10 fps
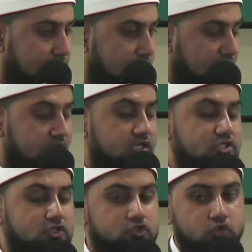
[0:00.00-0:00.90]
in
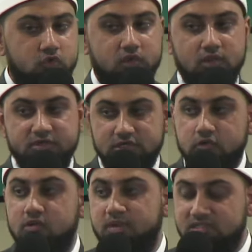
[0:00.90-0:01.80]
addition to the
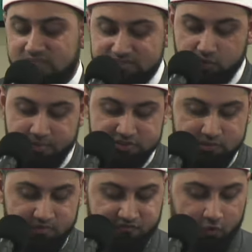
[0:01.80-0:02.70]
material means as we
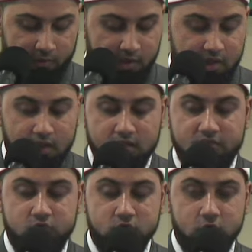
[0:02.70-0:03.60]
mentioned before.
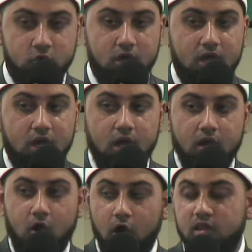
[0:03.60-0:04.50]
To
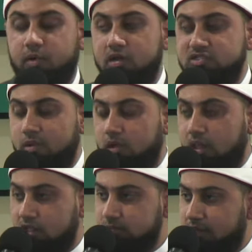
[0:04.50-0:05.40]
call upon us,
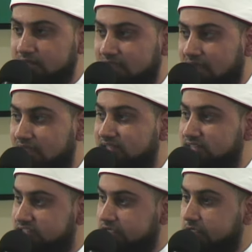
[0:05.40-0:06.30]
Allah subhanahu wa ta'ala
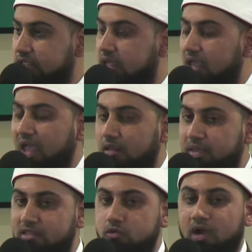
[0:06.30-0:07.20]
sincerely and
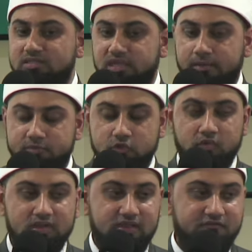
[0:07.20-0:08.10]
make dua to Him to
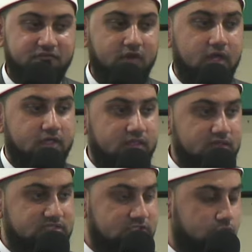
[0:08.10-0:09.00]
relieve the
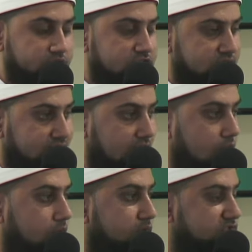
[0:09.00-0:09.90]
situation that
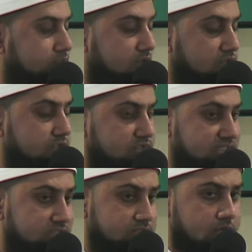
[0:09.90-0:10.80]
our Muslim brothers or
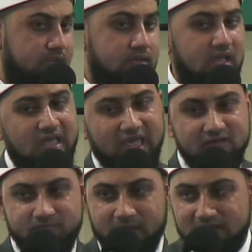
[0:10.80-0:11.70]
sisters are in
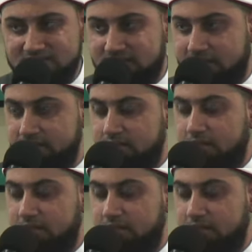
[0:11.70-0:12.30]
in Palestine